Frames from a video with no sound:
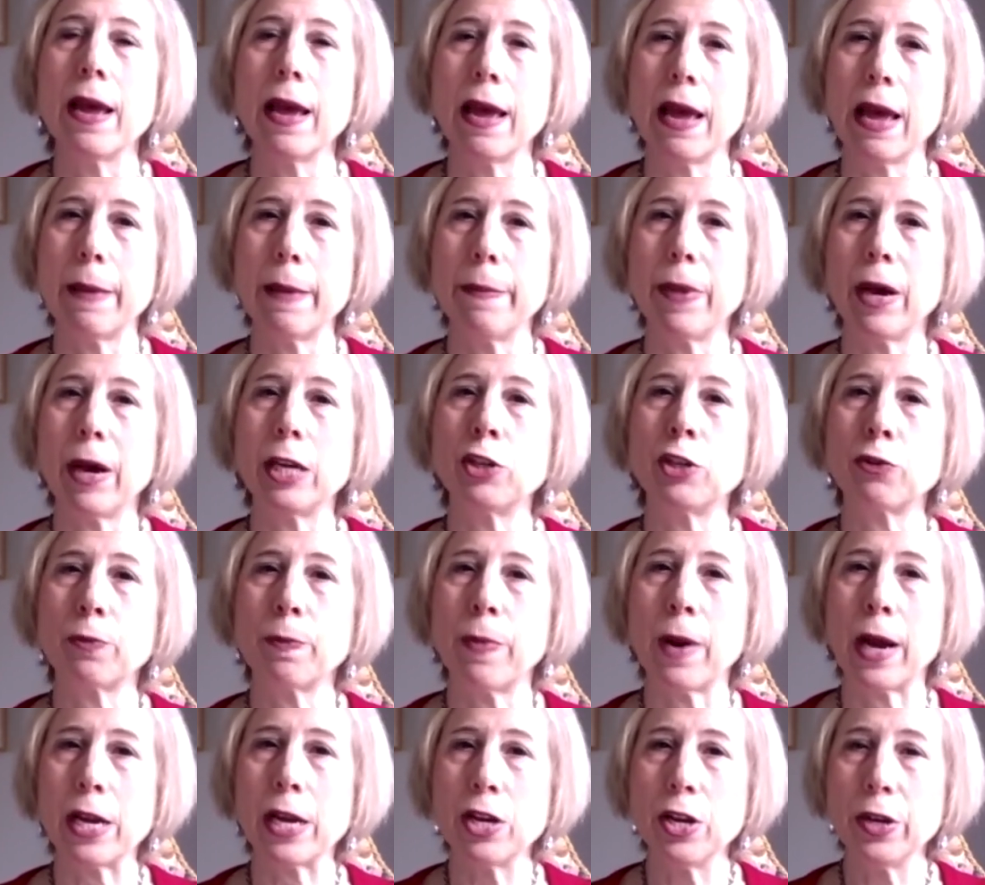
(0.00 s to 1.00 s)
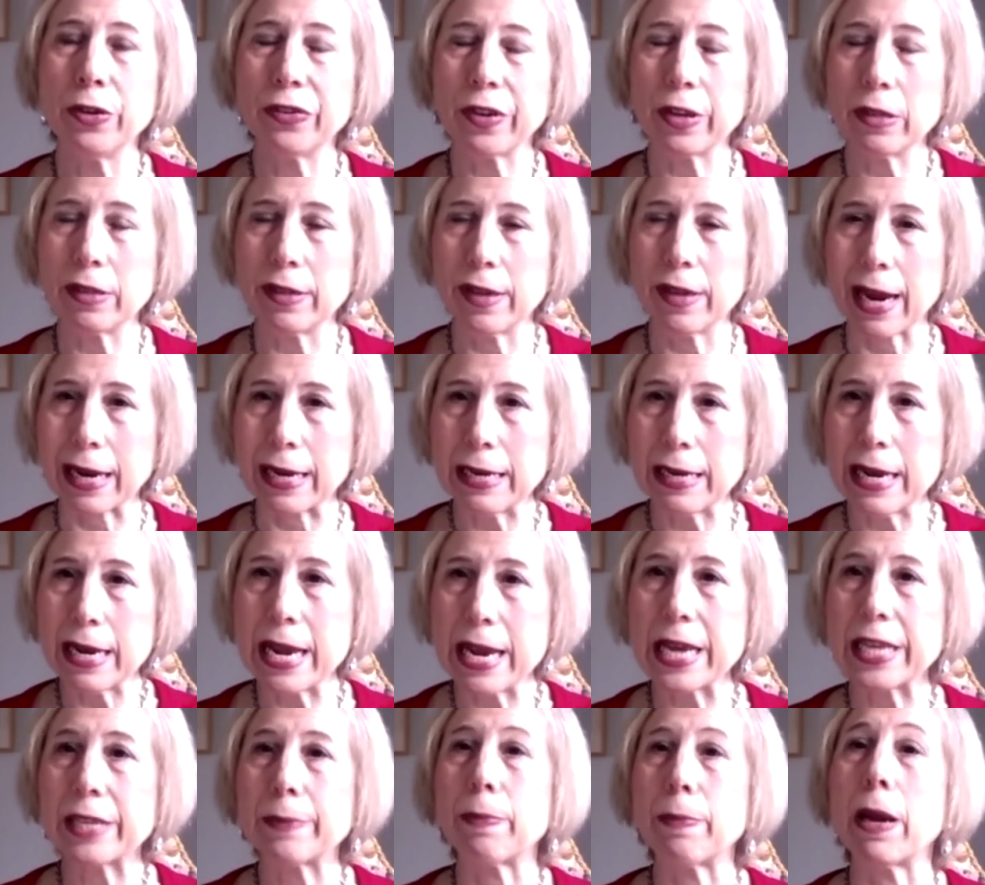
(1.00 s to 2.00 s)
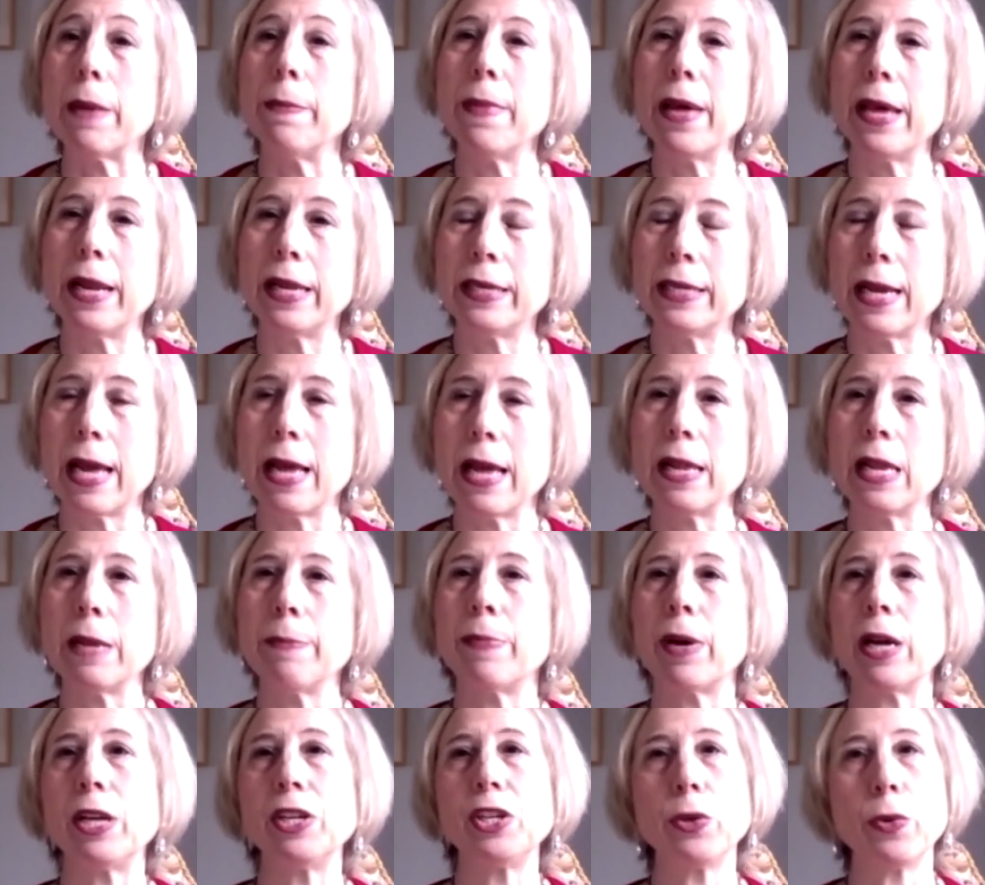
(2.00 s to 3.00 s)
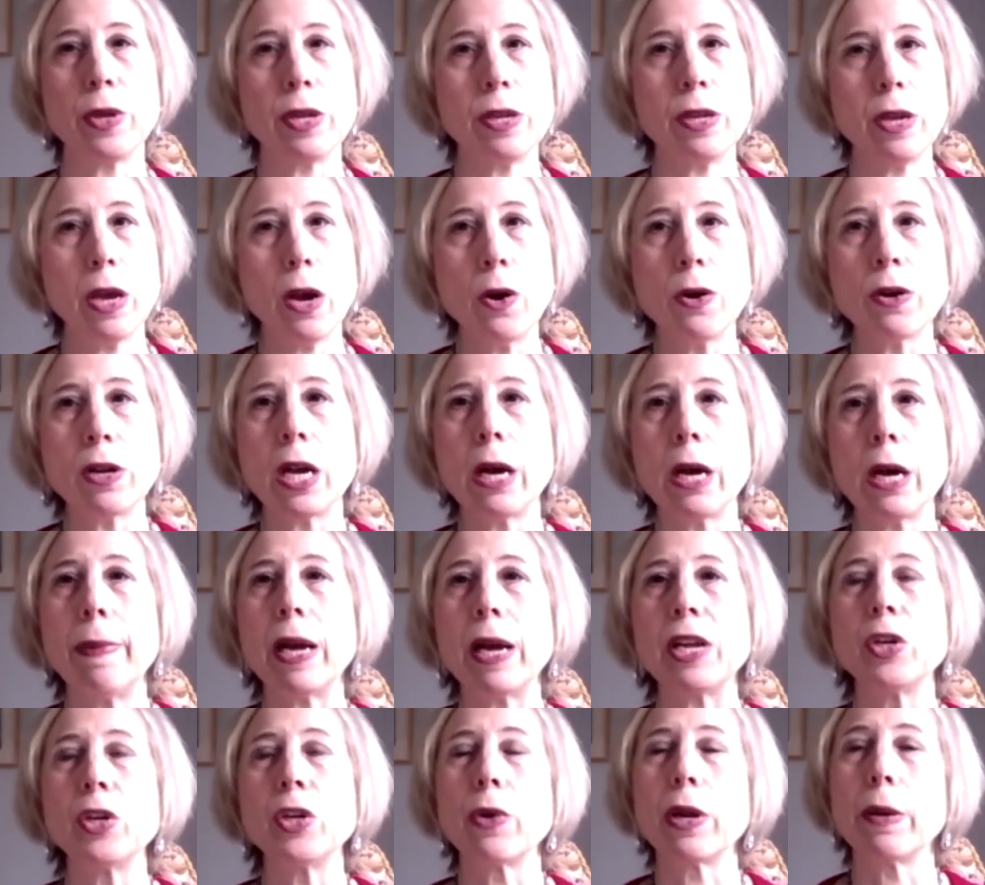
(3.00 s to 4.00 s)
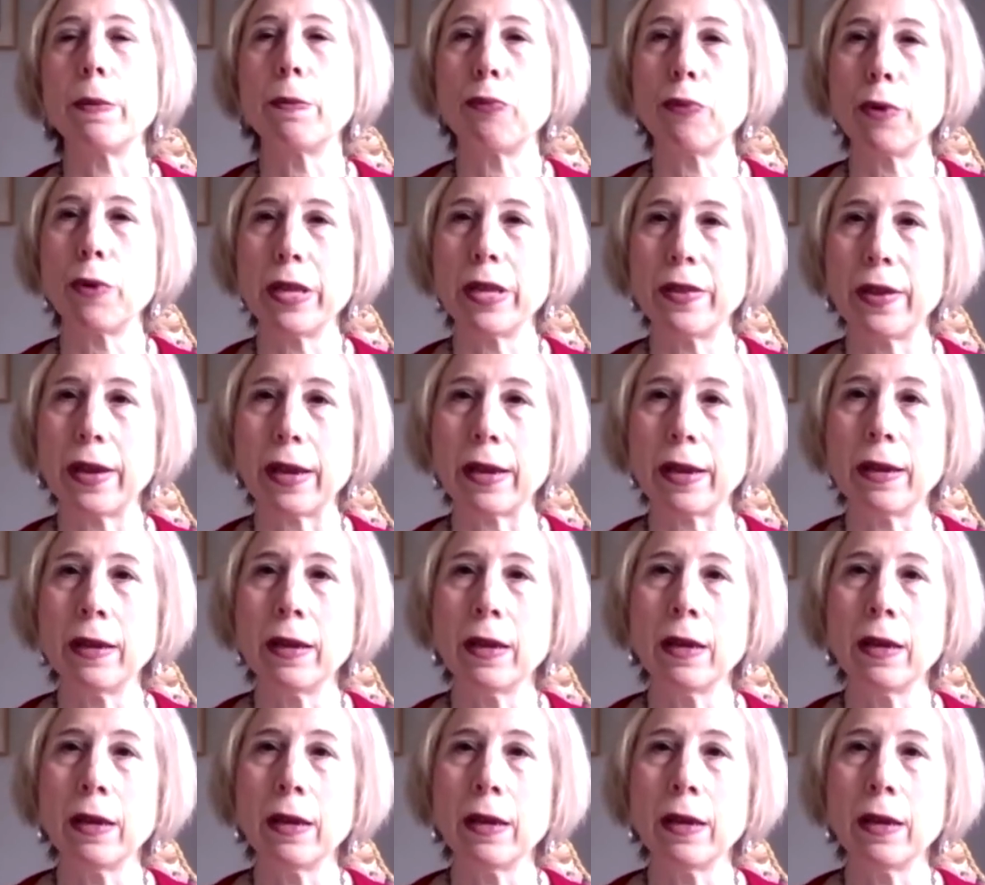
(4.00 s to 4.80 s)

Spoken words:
And by using techniques, by meditating, by doing yoga, by doing breathing,